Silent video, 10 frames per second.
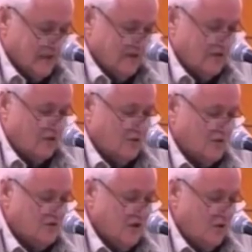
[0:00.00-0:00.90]
So there
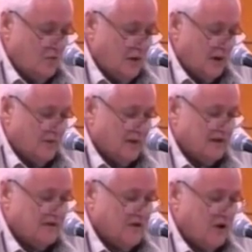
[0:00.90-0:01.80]
was no public
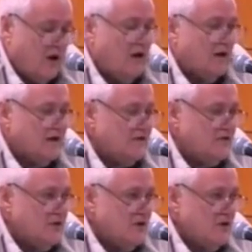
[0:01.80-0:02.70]

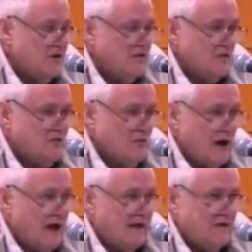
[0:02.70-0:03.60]
knowledge of the
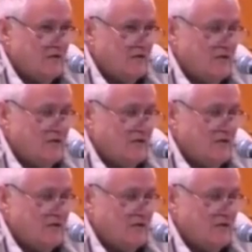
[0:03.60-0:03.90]
radical